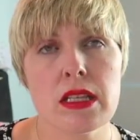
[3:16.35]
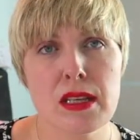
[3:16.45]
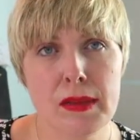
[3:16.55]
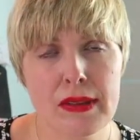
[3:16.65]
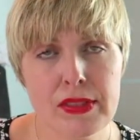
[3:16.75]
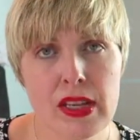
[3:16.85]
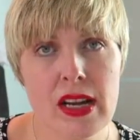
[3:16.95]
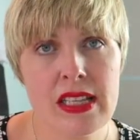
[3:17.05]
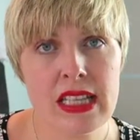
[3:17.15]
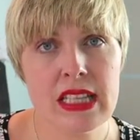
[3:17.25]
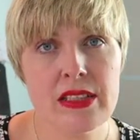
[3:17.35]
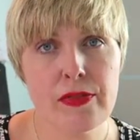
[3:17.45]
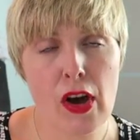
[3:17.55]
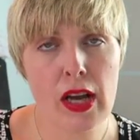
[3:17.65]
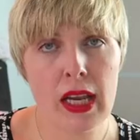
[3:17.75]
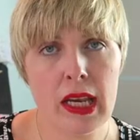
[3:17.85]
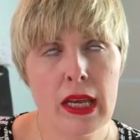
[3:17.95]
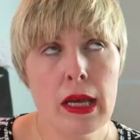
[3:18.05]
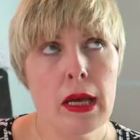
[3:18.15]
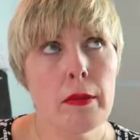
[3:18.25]
some advertising is fine,
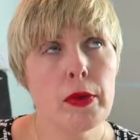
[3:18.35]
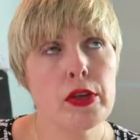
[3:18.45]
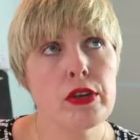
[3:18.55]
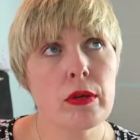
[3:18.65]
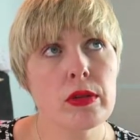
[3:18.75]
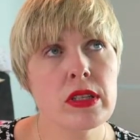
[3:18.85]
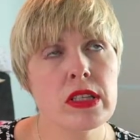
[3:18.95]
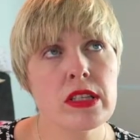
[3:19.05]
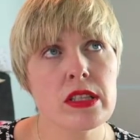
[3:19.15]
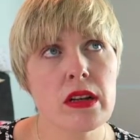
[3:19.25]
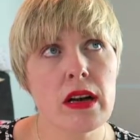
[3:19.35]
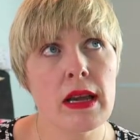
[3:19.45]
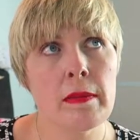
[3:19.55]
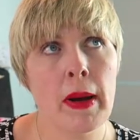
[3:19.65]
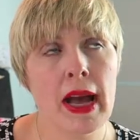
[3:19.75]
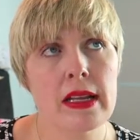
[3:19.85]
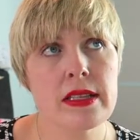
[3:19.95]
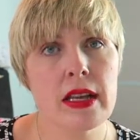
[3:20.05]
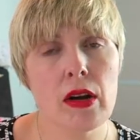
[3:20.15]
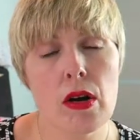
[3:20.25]
but you don't want it to start
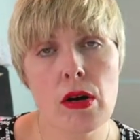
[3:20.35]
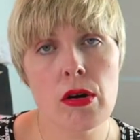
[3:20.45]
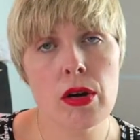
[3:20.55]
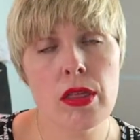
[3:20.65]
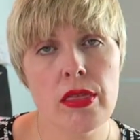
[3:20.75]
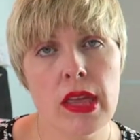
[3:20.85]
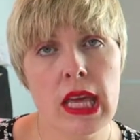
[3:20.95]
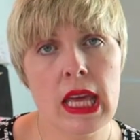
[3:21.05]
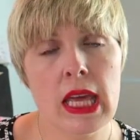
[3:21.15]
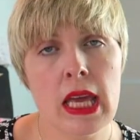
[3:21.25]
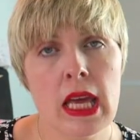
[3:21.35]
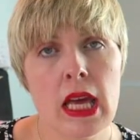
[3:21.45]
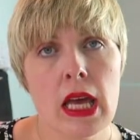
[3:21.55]
impacting on the